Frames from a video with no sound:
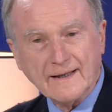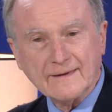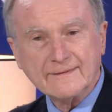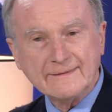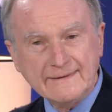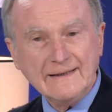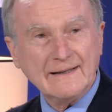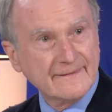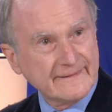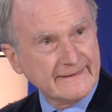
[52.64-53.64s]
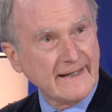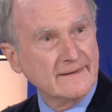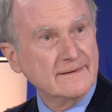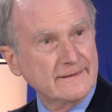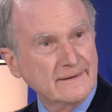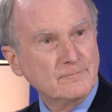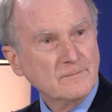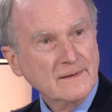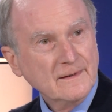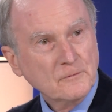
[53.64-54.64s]
are still a stent,
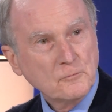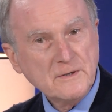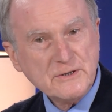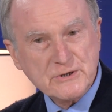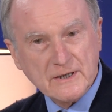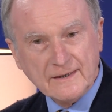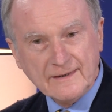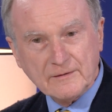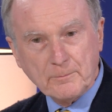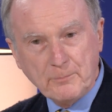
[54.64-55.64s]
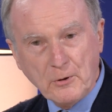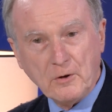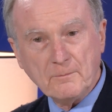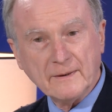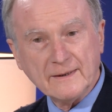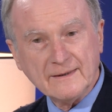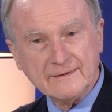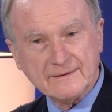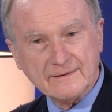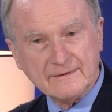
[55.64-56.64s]
which is a
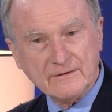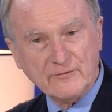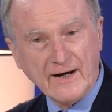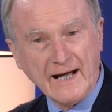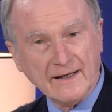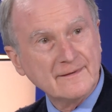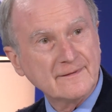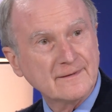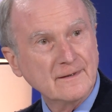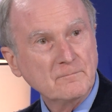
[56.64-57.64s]
permanent device